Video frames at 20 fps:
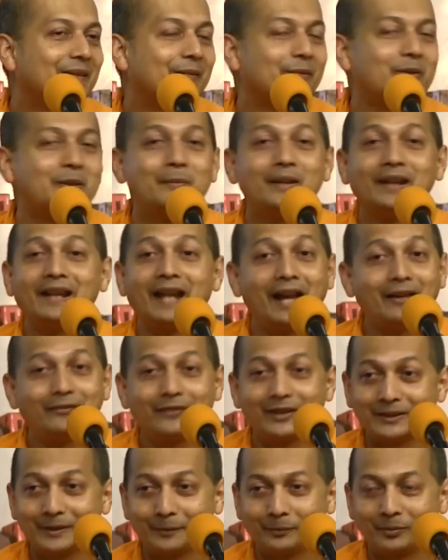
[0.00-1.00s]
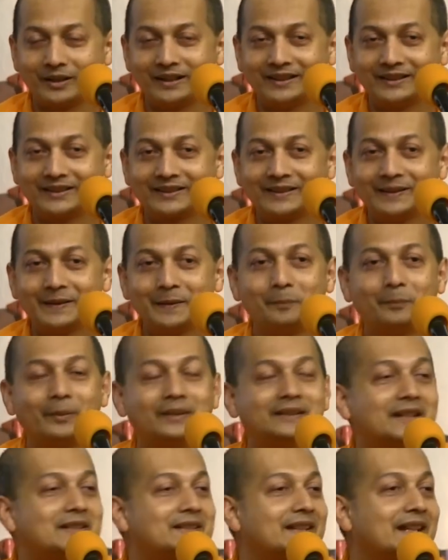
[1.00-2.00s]
We may laugh at the prince,
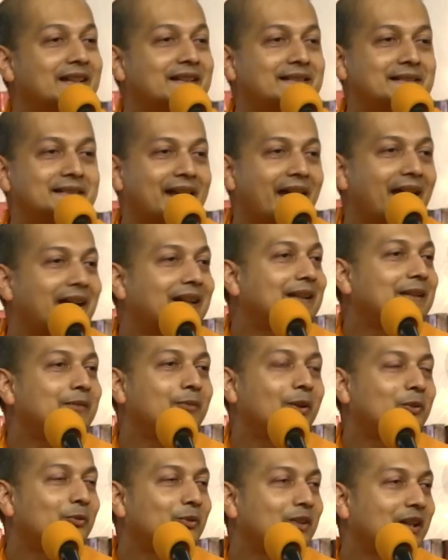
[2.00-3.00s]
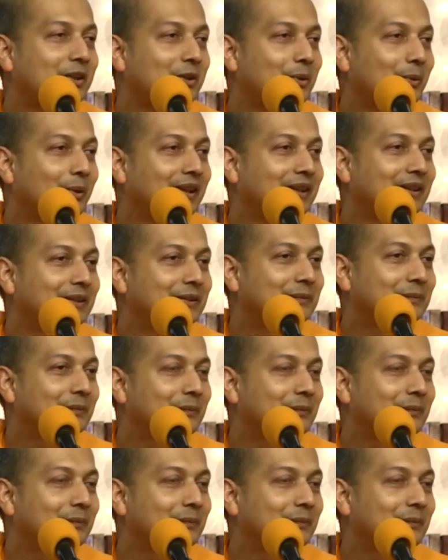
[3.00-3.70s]
but that's exactly what we are doing.